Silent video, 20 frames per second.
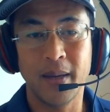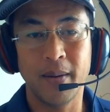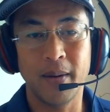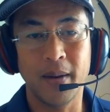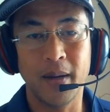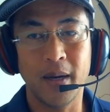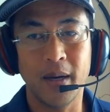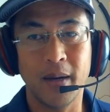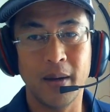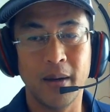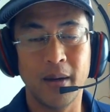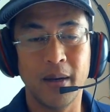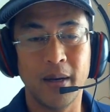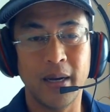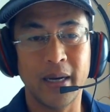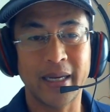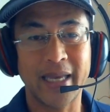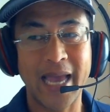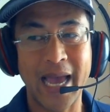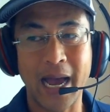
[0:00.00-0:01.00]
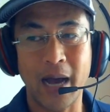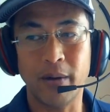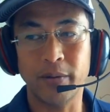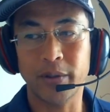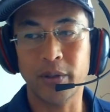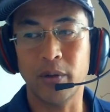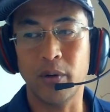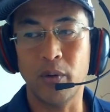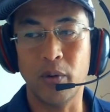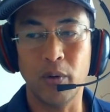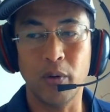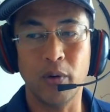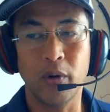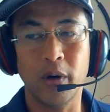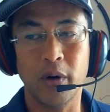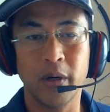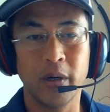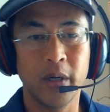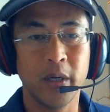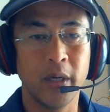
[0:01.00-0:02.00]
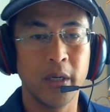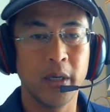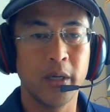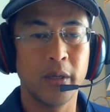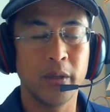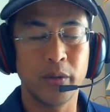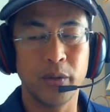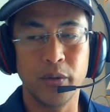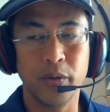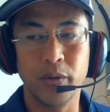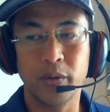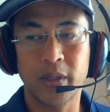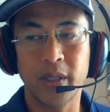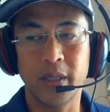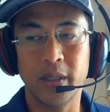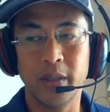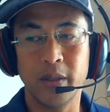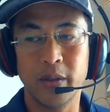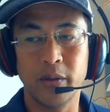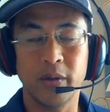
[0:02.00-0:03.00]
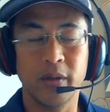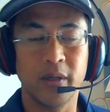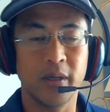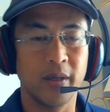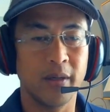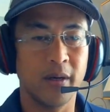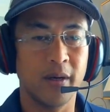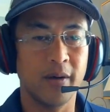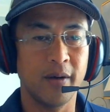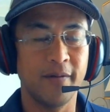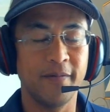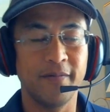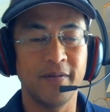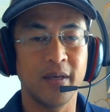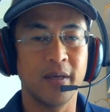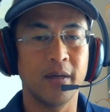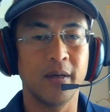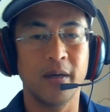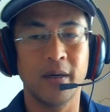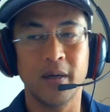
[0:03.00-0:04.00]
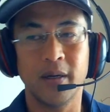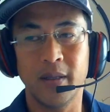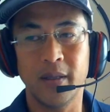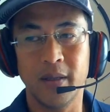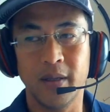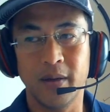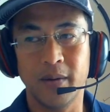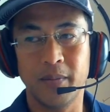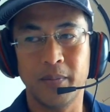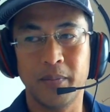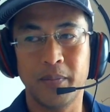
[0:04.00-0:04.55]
account, or you can do it via